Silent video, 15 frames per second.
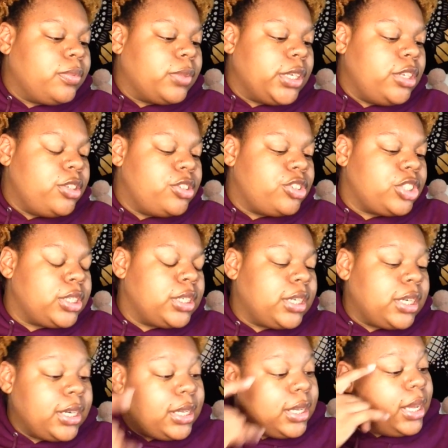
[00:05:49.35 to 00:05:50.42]
Reuse your
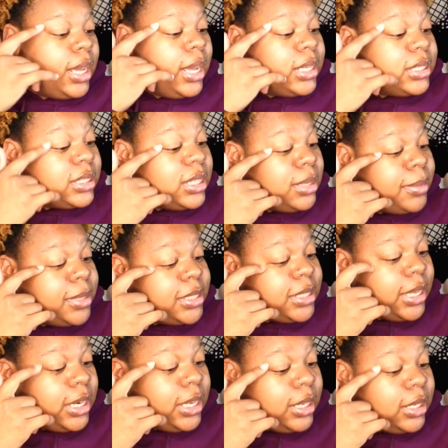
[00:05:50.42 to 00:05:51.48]
Teami
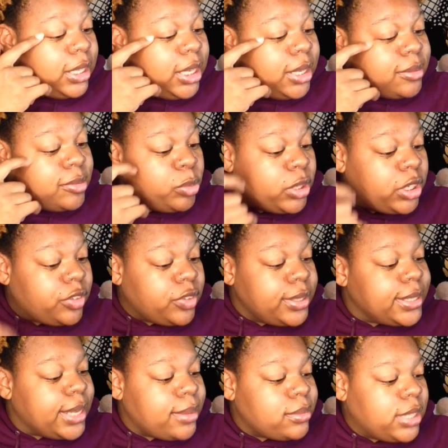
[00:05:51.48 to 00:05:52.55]
Skinny leaves 1 to 3
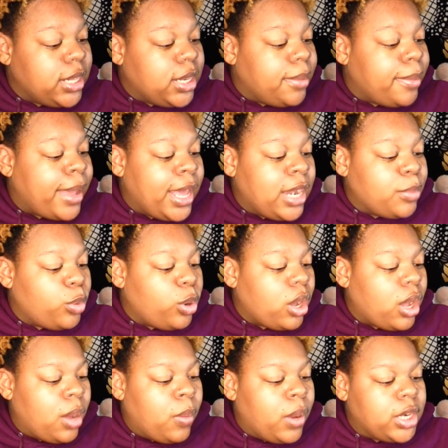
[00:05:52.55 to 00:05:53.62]
times daily by adding more
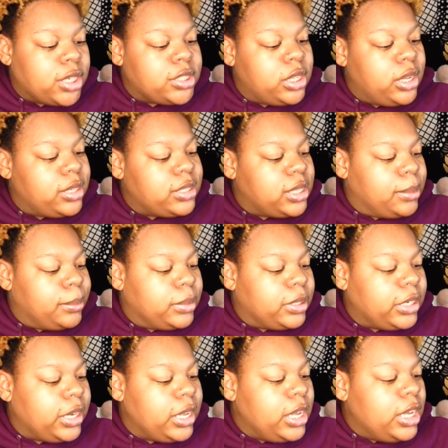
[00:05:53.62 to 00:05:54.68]
hot water to your
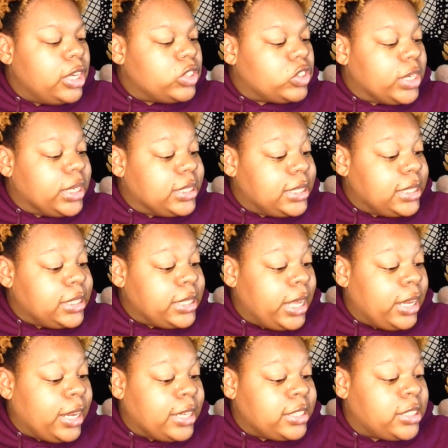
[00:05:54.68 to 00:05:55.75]
tumbler. Drink 6 to
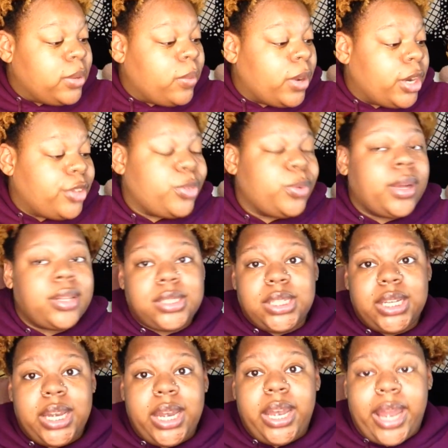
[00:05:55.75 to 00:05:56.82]
8 glasses of water throughout
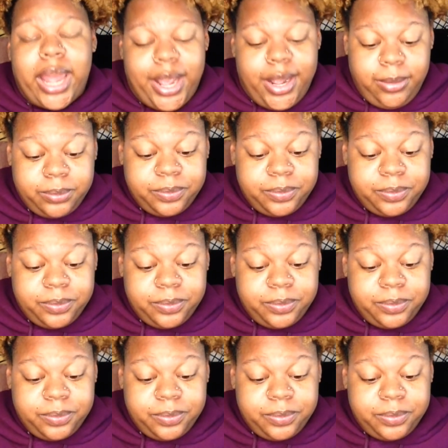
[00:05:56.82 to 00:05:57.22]
the day.